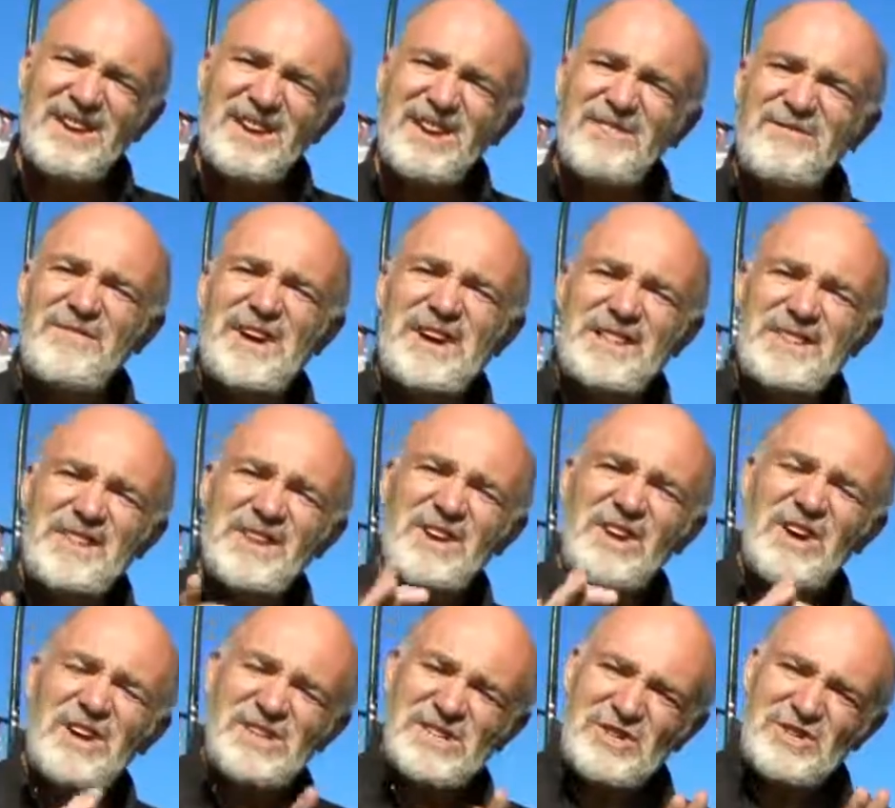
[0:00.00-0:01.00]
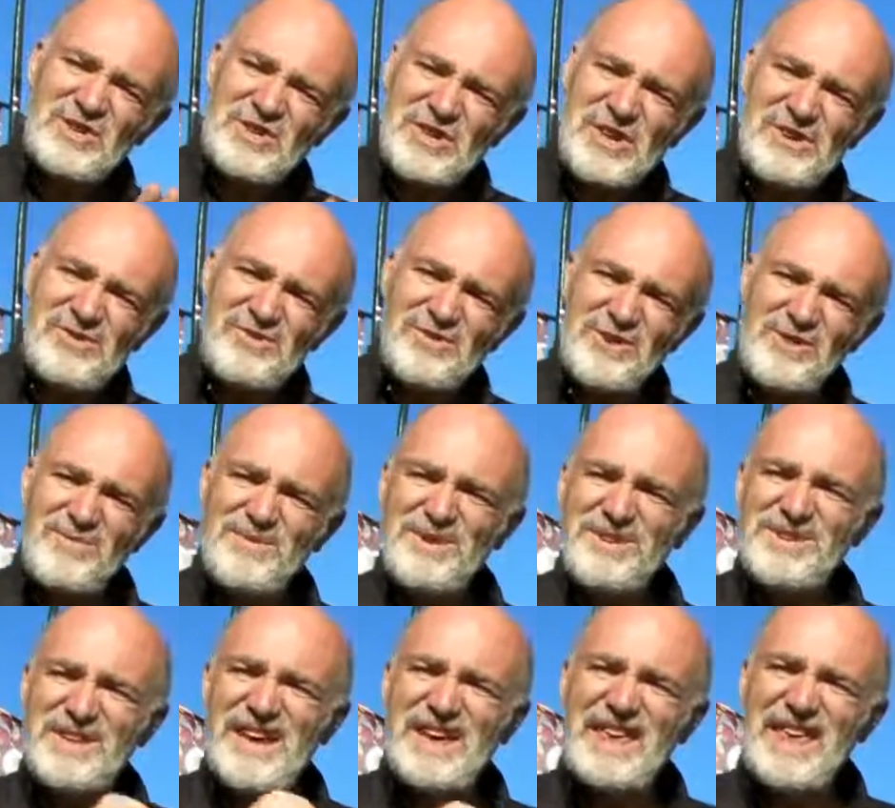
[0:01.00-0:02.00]
In fact, the car showrooms
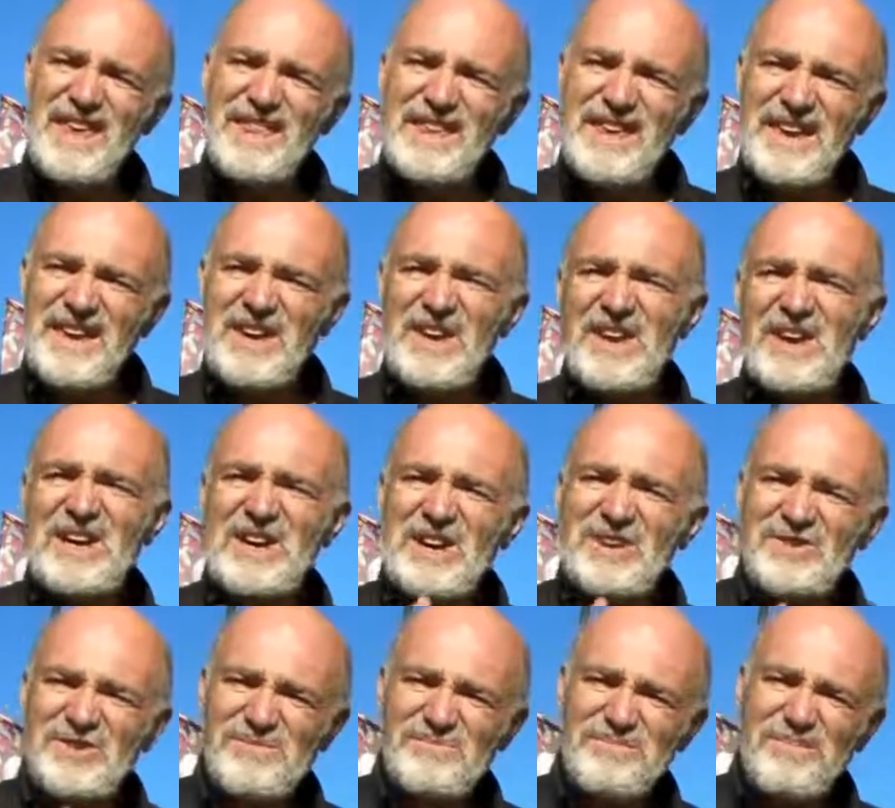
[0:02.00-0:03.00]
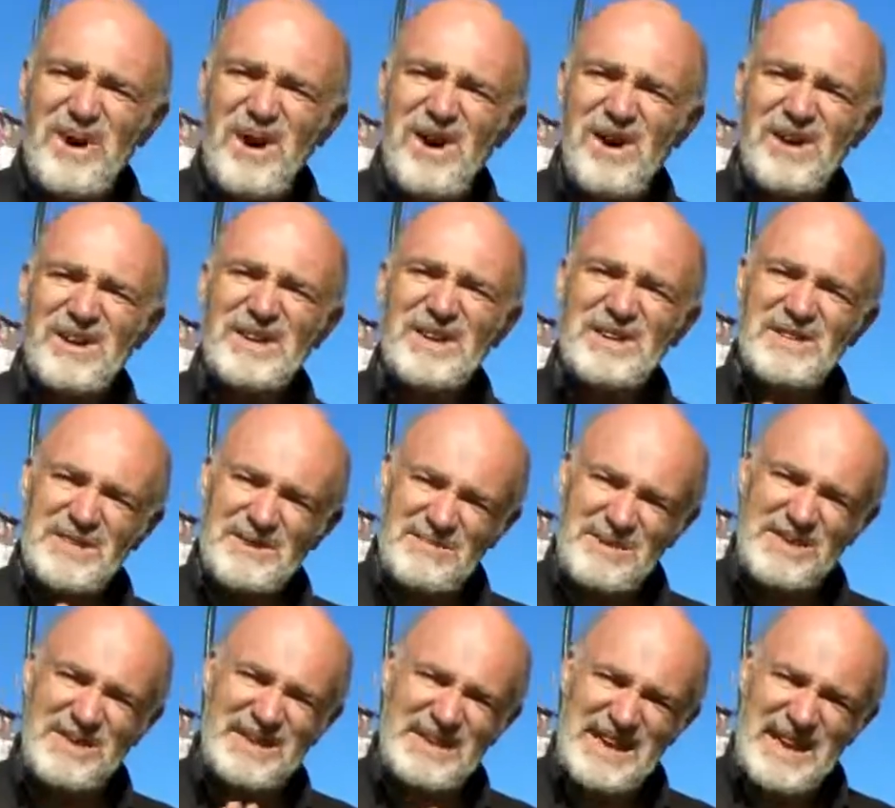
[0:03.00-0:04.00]
are taking their cars and parking them
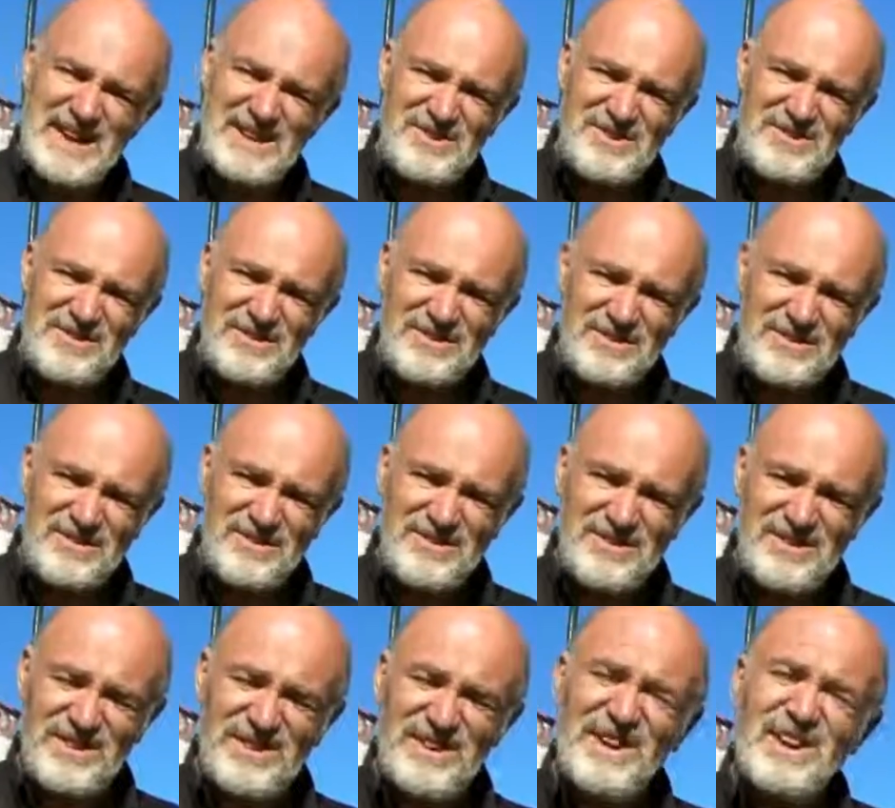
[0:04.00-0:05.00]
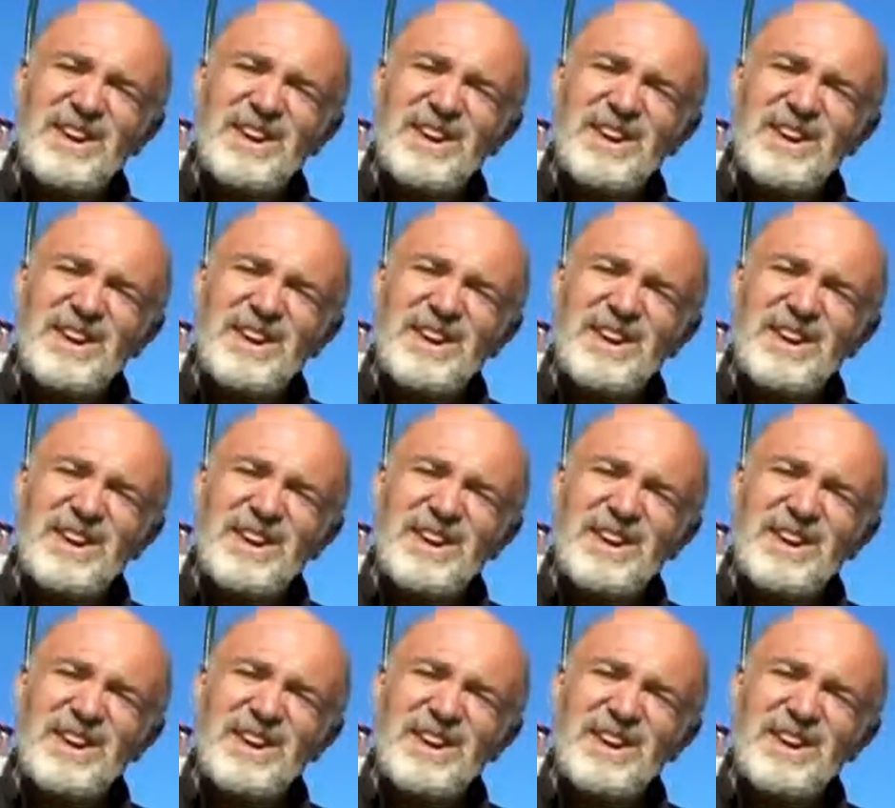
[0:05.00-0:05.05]
at the entrance.